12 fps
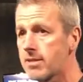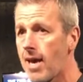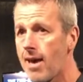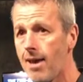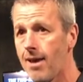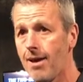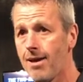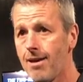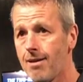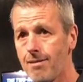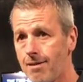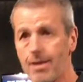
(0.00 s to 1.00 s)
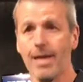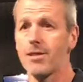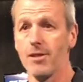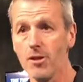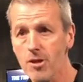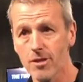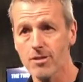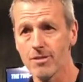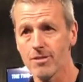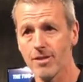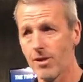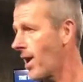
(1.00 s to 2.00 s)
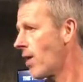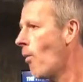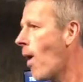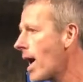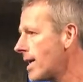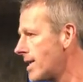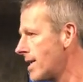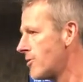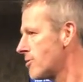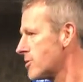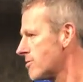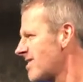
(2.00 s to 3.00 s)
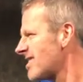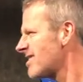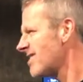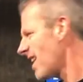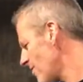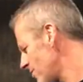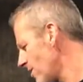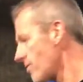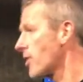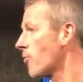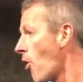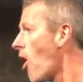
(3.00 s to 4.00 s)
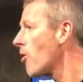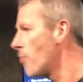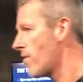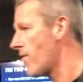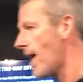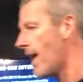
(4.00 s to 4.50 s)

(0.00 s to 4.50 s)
say, "I like the looks," you know, and I wanted it. And there's not necessarily anything wrong with